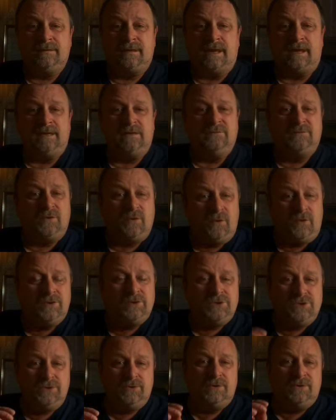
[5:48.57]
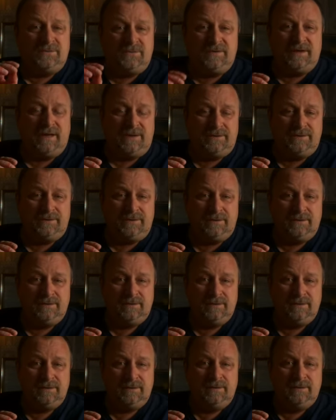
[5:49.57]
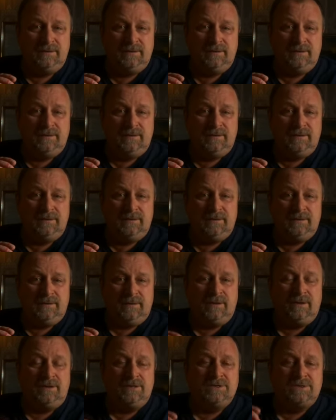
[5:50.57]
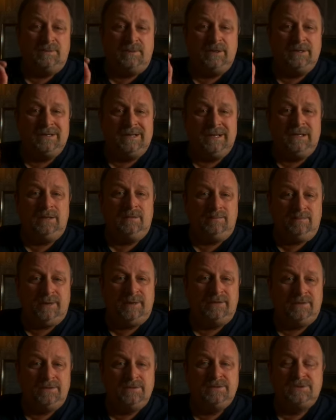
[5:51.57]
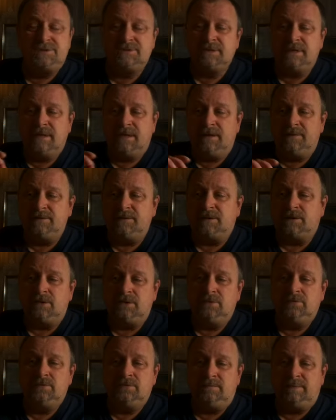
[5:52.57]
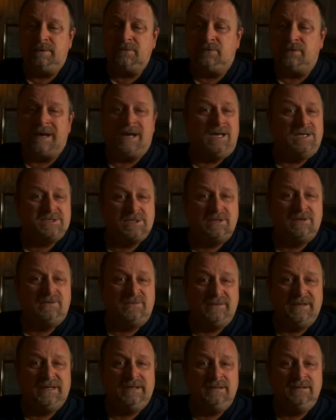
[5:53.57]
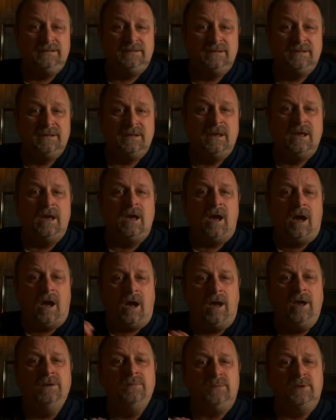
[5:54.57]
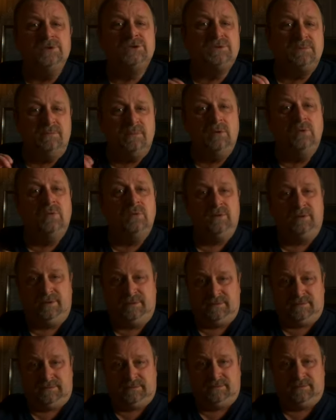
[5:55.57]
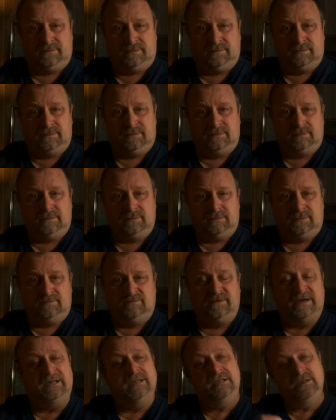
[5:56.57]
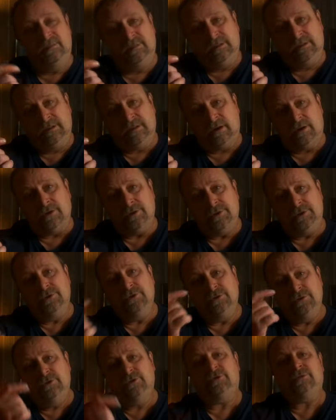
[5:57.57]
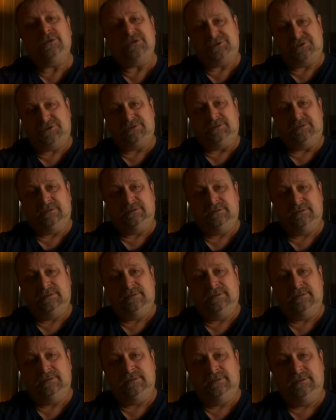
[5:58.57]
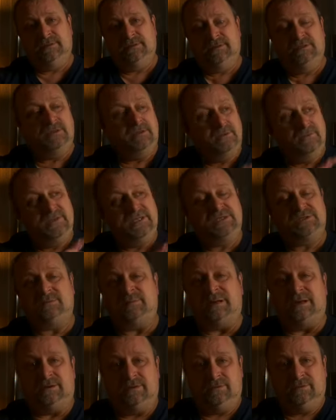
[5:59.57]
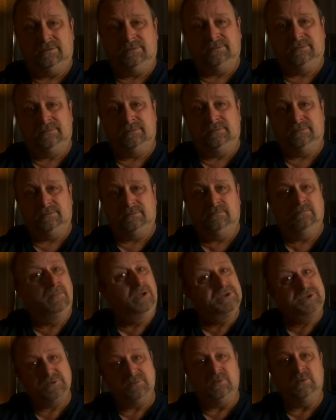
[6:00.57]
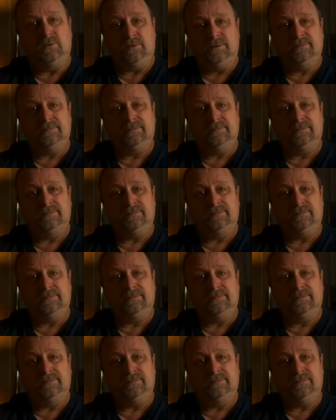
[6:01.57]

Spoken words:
and if God, your Father, cares about little birds and the grass of the field, how much more valuable are you, Christian, than a wee sparrow? Much more.